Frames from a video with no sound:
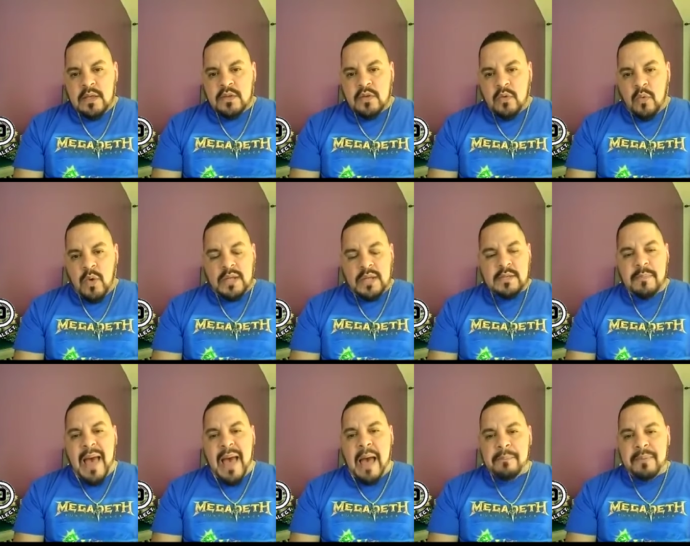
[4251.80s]
so what winds
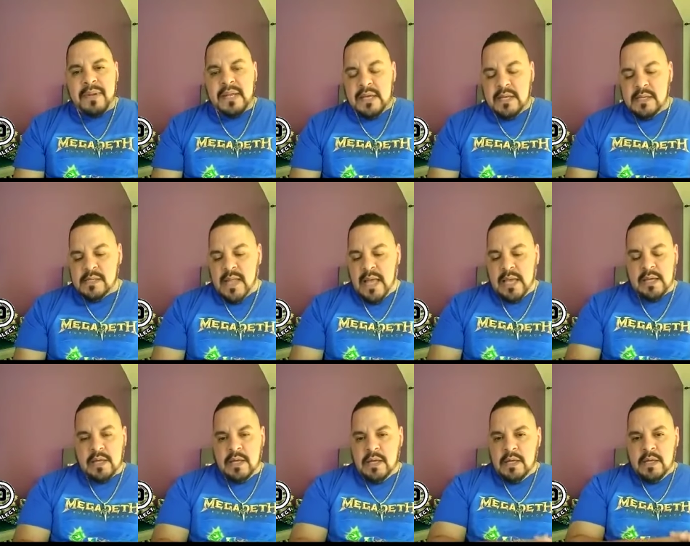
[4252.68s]
up happening is
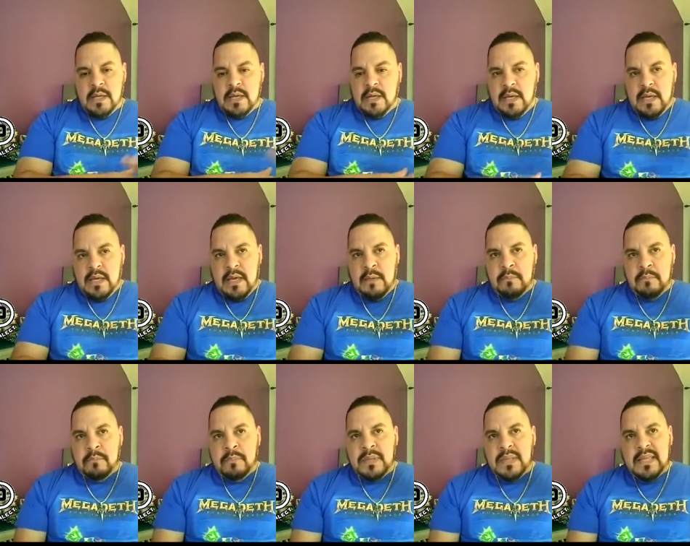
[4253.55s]
like
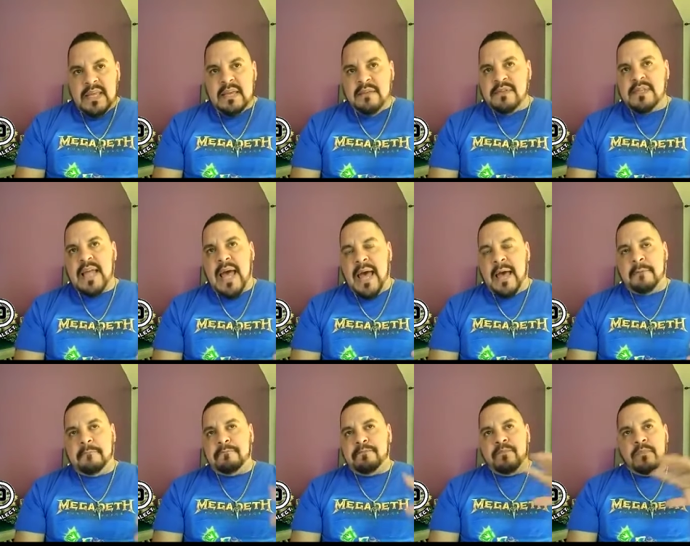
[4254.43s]
he believes
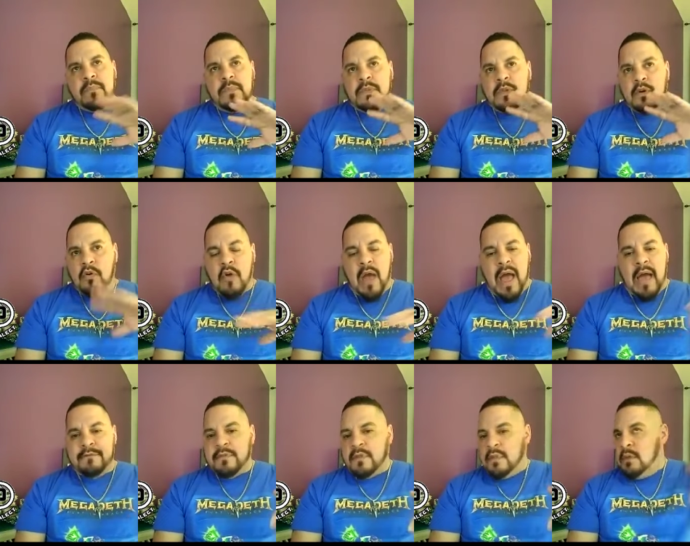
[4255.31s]
that the
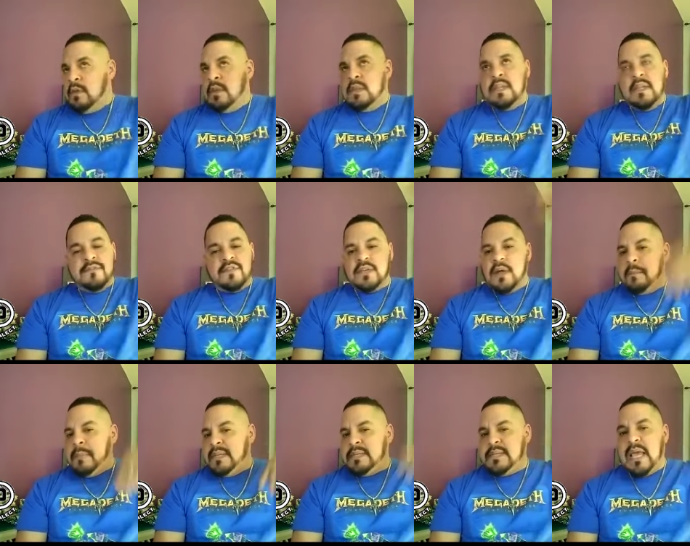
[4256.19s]
craft lifts
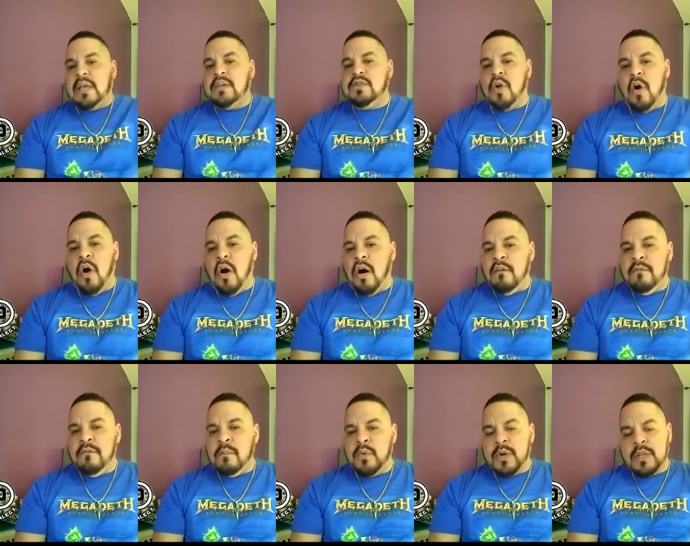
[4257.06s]
up and takes
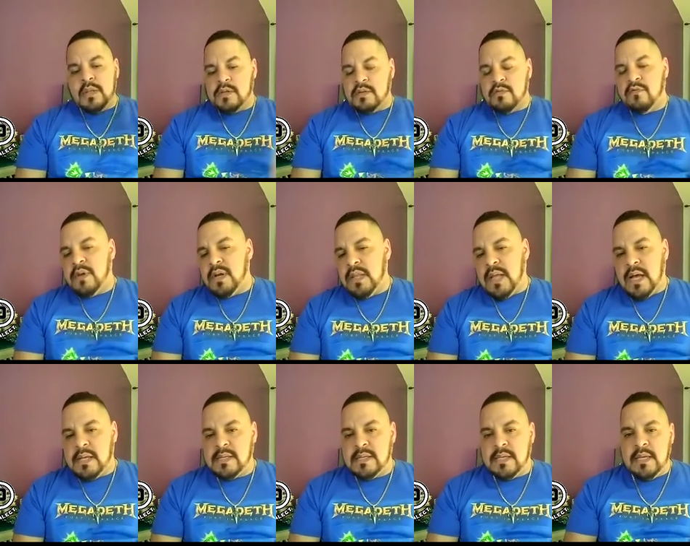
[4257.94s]
off, what he doesn't
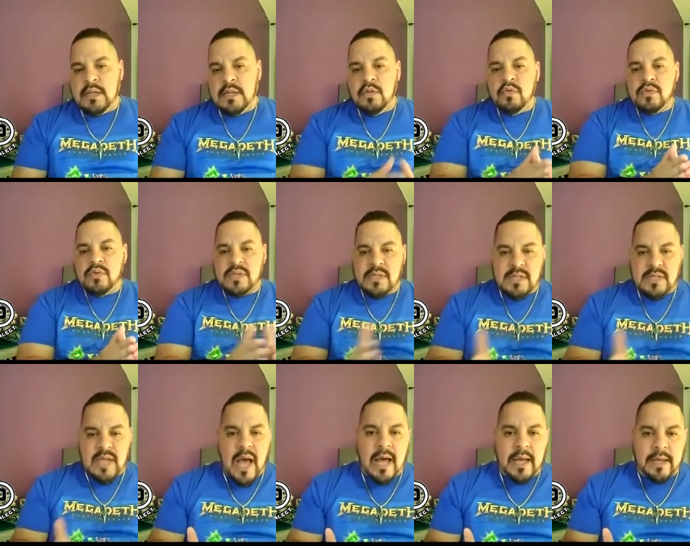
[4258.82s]
realize is that he loses
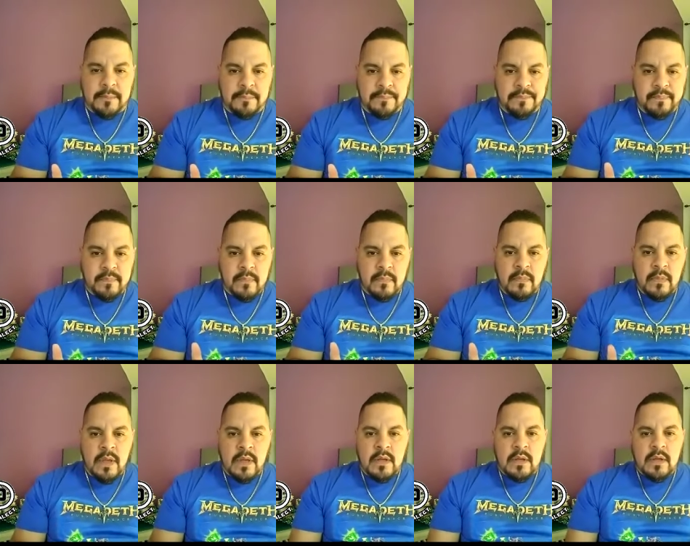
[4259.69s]
time.
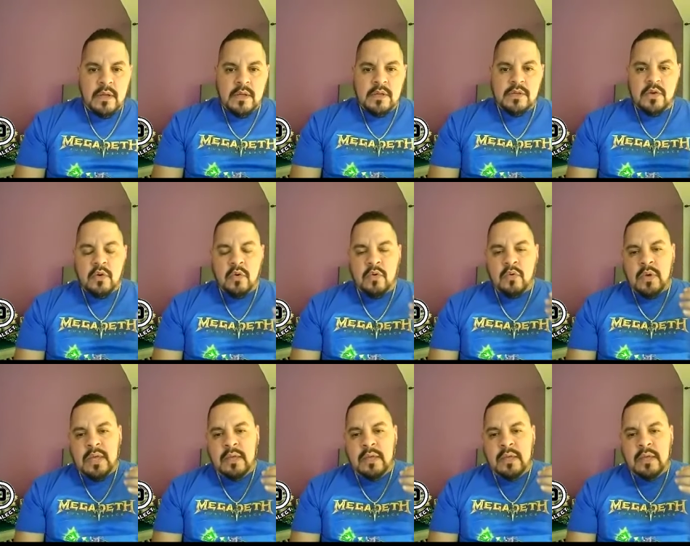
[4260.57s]
So